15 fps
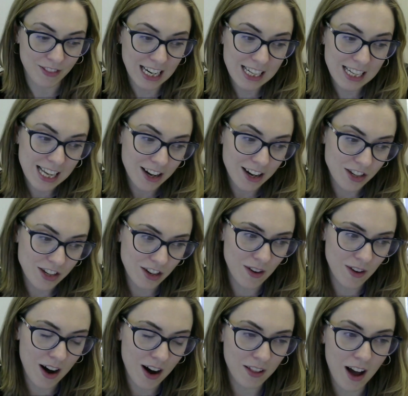research,
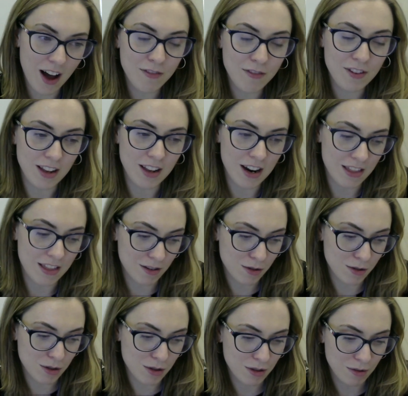often a lot of
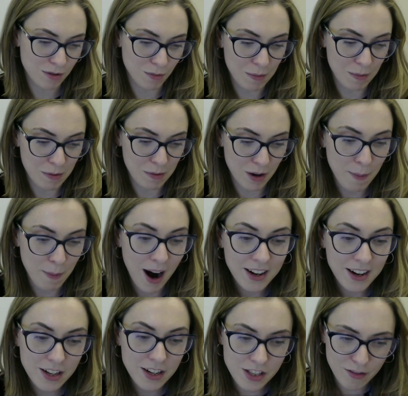those women were
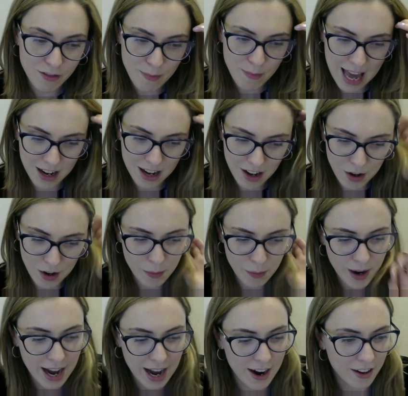partners of men
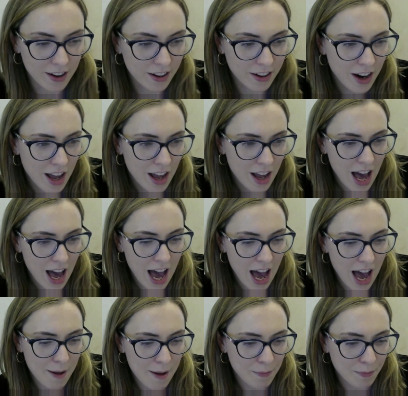who were,
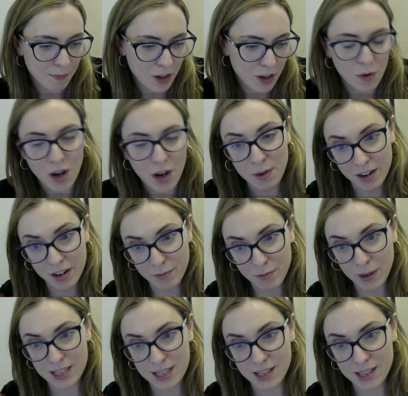coming out
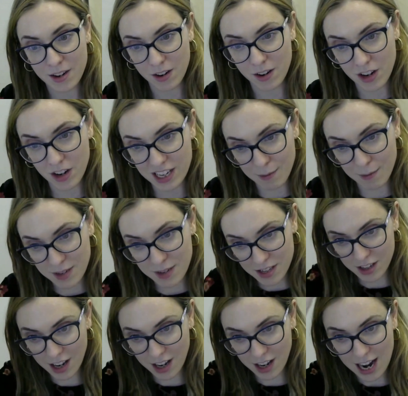of prison or
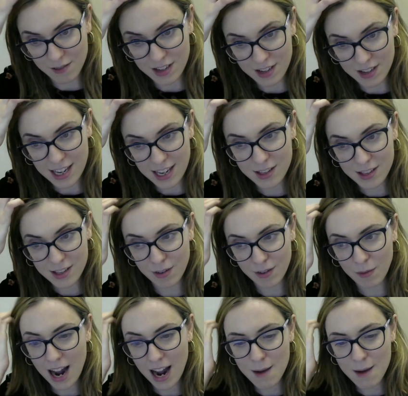attempting to kind of desist
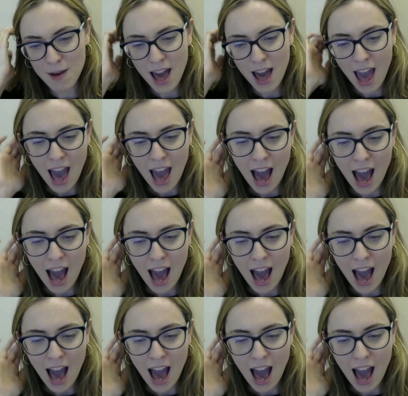from crime.